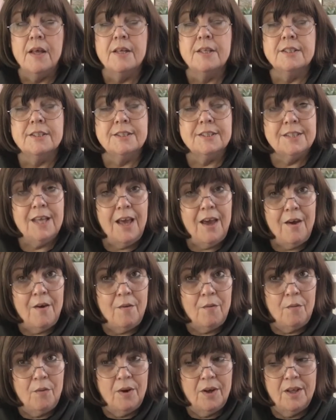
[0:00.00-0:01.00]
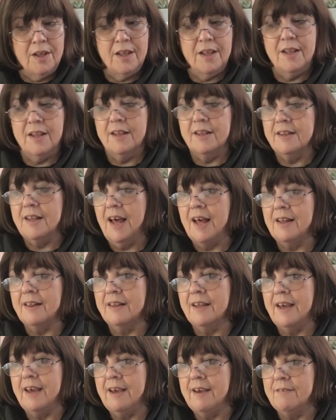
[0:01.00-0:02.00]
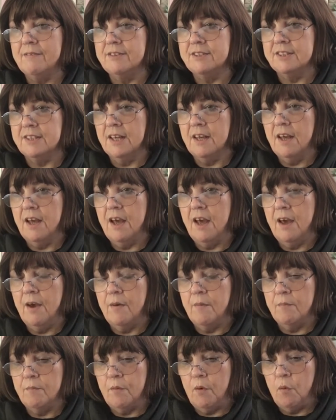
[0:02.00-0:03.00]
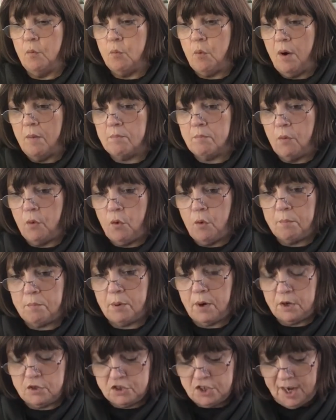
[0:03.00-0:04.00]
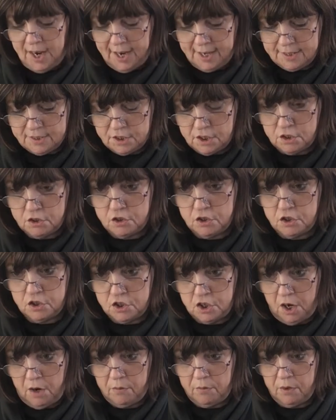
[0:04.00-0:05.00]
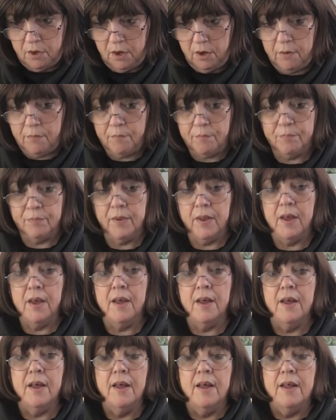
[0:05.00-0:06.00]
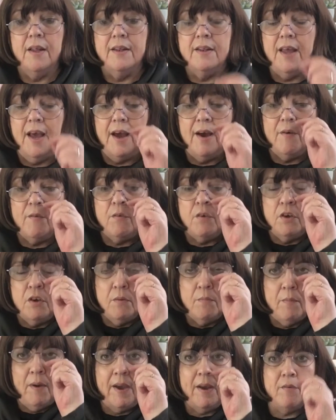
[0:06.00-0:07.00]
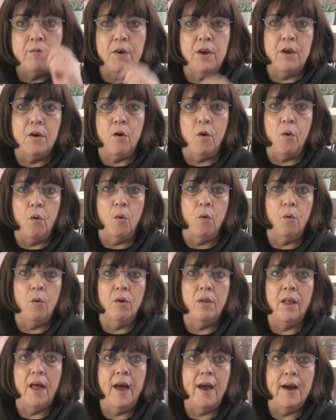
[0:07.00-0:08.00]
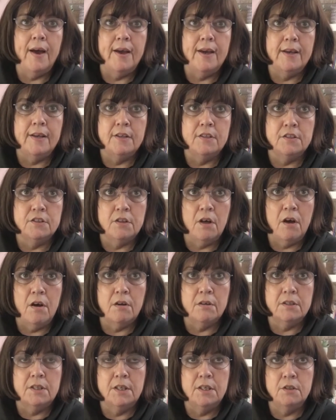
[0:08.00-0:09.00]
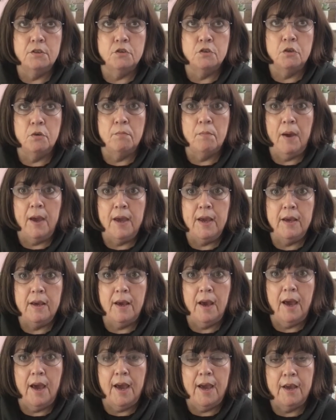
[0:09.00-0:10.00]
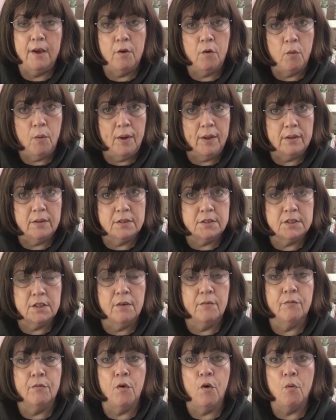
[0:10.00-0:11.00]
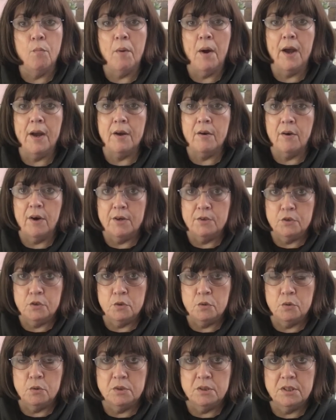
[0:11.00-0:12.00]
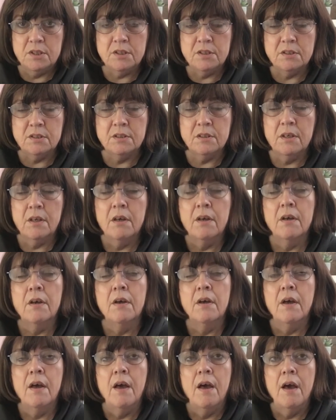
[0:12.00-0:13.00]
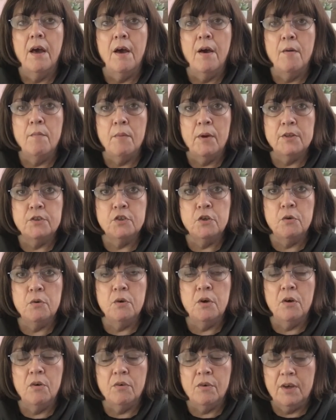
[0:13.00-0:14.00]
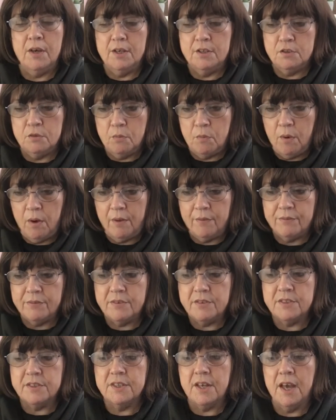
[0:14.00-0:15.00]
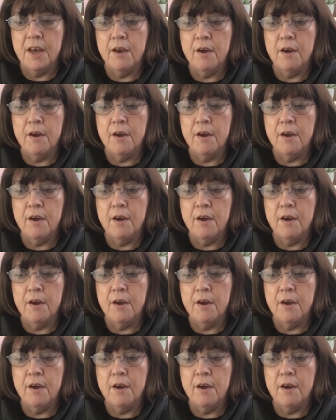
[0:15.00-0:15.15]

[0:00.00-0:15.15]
So that leaves one more project to show you. Now you may recall I started to make a quilt for my granddaughters, my two youngest ones,